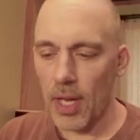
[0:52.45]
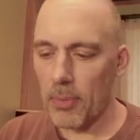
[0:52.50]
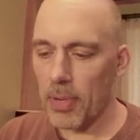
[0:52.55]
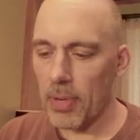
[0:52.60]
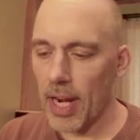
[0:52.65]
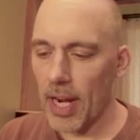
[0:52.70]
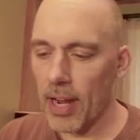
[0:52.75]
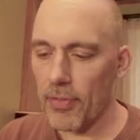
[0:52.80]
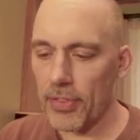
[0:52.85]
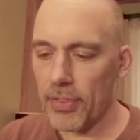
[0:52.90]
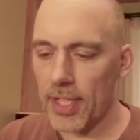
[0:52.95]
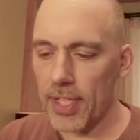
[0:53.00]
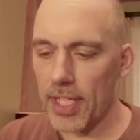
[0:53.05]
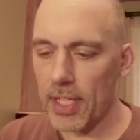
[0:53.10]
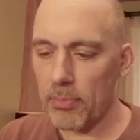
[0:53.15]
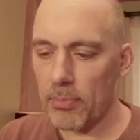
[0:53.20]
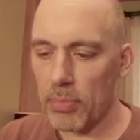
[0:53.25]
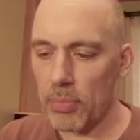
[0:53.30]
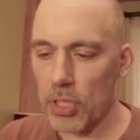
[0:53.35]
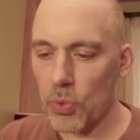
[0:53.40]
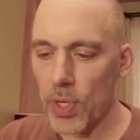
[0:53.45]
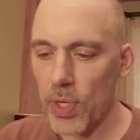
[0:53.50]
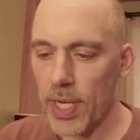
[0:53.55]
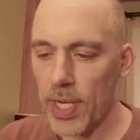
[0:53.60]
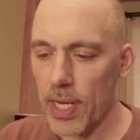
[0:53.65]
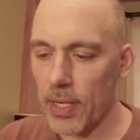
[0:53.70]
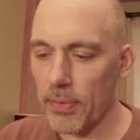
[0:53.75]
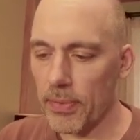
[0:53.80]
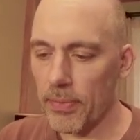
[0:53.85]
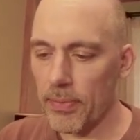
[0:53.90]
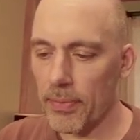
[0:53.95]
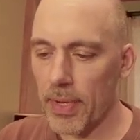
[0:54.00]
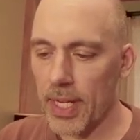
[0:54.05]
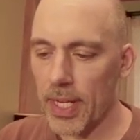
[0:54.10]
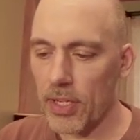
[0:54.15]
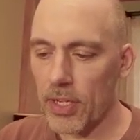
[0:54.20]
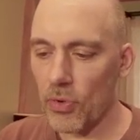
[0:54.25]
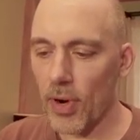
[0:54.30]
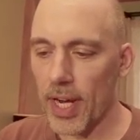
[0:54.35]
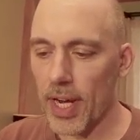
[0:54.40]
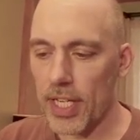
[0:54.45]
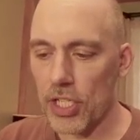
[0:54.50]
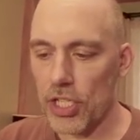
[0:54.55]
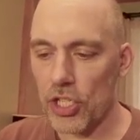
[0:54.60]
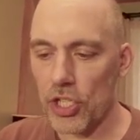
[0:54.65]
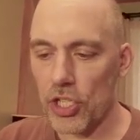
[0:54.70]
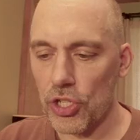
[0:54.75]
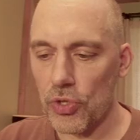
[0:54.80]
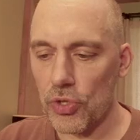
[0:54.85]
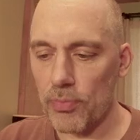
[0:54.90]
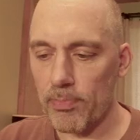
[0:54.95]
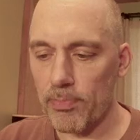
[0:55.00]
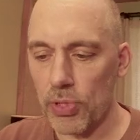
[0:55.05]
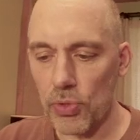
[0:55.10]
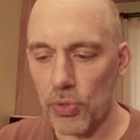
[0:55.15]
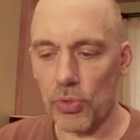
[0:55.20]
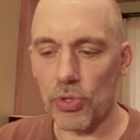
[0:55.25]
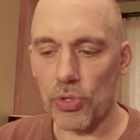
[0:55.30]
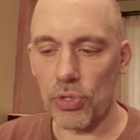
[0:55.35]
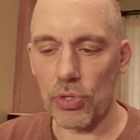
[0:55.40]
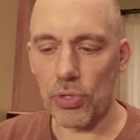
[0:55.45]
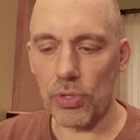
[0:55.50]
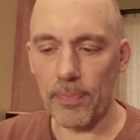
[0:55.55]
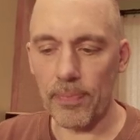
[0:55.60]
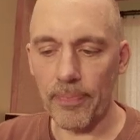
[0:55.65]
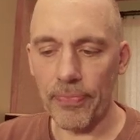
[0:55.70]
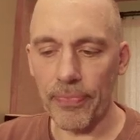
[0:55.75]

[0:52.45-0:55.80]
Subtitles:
But everything in between it tries to boost.